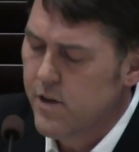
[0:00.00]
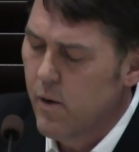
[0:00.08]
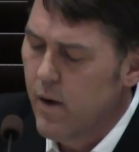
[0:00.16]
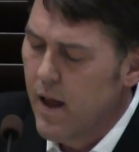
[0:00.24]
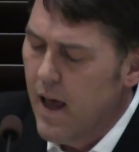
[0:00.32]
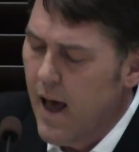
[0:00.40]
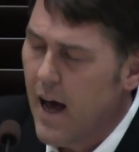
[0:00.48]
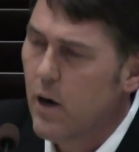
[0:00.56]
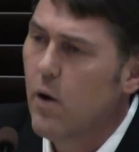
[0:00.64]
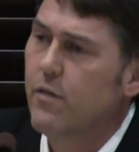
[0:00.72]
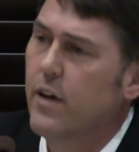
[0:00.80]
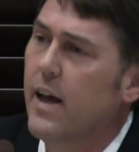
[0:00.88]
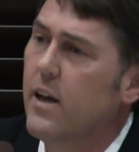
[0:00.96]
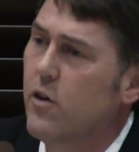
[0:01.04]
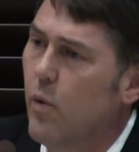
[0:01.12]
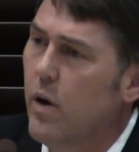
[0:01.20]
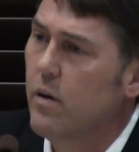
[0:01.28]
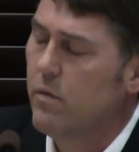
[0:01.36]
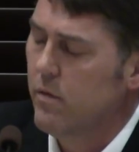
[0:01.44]
So I'd go after
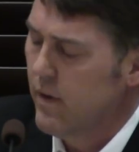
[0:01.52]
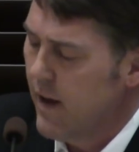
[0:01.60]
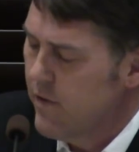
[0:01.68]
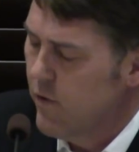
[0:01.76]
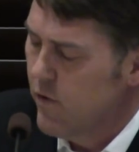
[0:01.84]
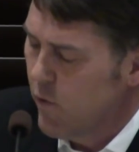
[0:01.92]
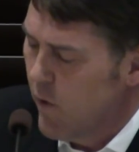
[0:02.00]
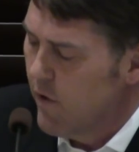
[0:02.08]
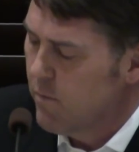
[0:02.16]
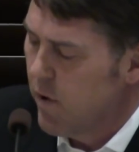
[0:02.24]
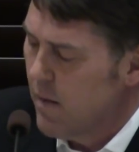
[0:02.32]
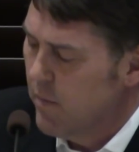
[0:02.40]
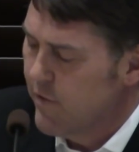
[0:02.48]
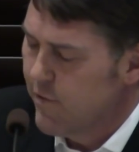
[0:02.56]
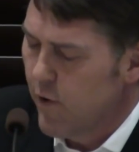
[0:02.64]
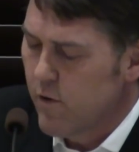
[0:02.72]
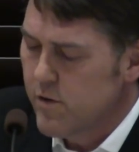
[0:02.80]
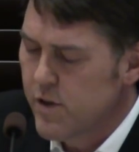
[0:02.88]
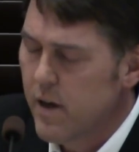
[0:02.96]
K-12 probably
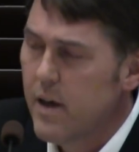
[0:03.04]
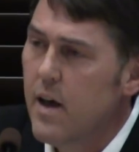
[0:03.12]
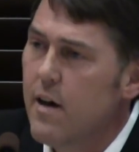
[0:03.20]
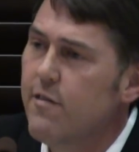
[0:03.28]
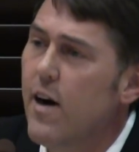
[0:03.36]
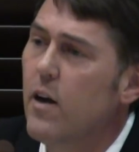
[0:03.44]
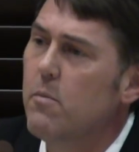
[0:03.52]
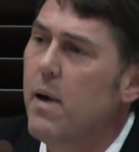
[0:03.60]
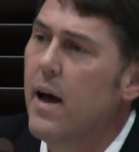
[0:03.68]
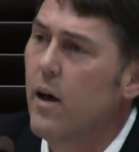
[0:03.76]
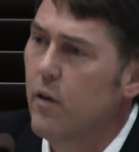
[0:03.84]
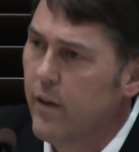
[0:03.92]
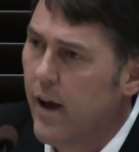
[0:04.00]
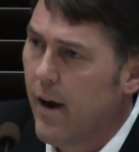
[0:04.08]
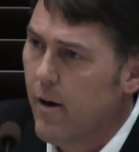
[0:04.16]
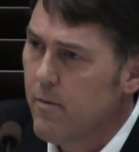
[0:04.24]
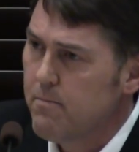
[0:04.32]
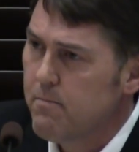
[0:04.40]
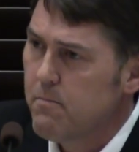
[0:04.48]
first, followed by health
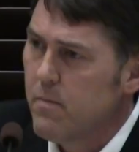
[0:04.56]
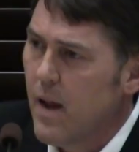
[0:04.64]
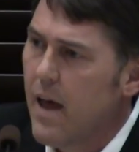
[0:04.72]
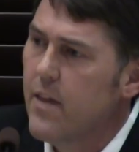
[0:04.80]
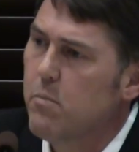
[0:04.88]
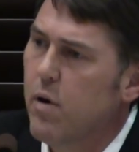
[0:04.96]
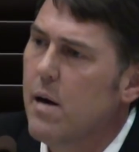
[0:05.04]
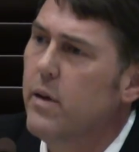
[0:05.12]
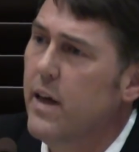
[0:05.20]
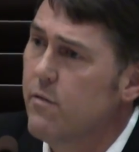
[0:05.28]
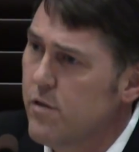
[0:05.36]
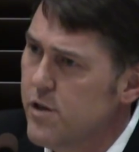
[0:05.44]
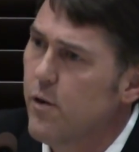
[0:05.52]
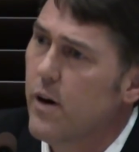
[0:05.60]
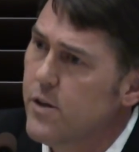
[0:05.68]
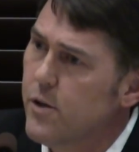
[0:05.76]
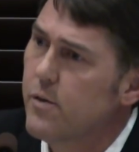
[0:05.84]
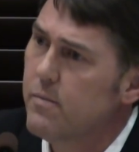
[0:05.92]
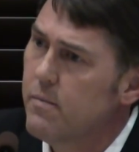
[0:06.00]
care, and then probably
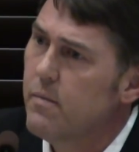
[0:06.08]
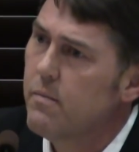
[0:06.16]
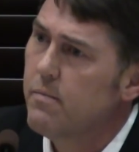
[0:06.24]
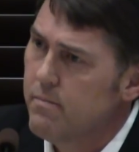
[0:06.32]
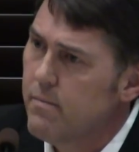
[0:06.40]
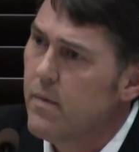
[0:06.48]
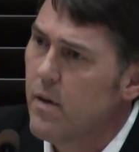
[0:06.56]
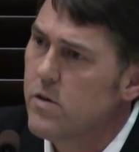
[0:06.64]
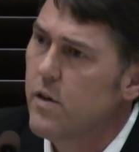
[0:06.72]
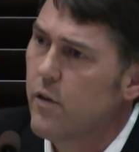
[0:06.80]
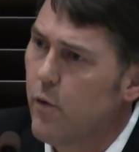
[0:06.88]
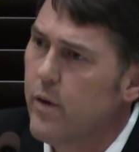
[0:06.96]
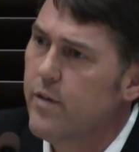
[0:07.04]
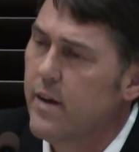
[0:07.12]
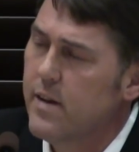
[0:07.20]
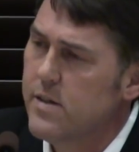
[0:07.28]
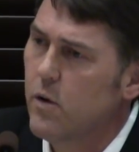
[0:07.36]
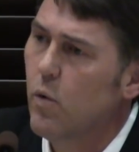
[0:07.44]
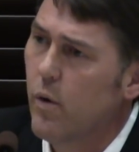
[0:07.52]
infrastructure. Those are the 3
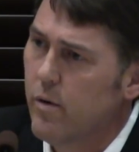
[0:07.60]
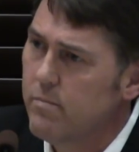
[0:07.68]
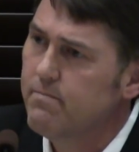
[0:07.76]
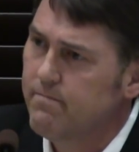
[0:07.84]
things in order.